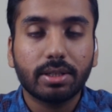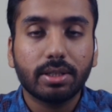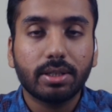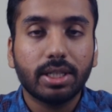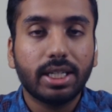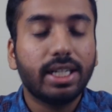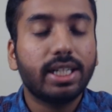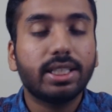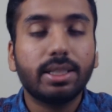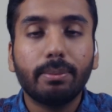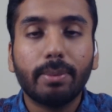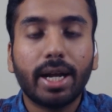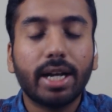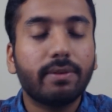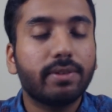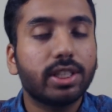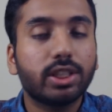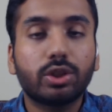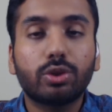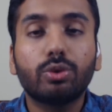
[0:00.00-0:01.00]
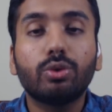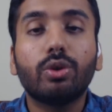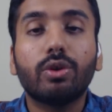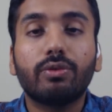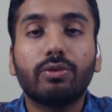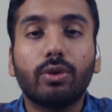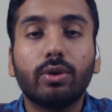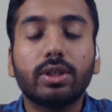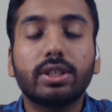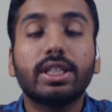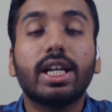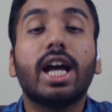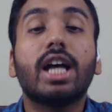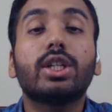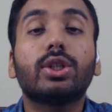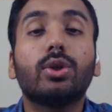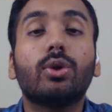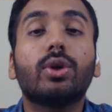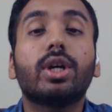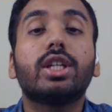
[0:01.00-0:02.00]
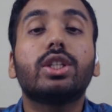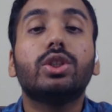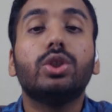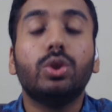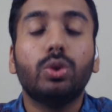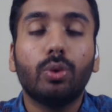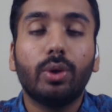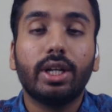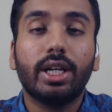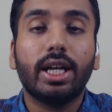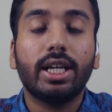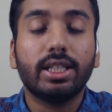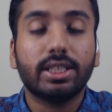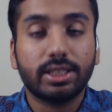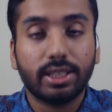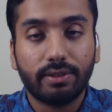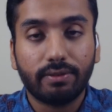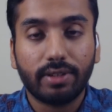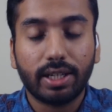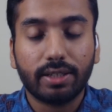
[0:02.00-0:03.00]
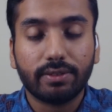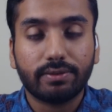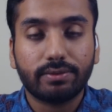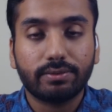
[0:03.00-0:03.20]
It doesn't matter whether it's true or false as long as you and I survive.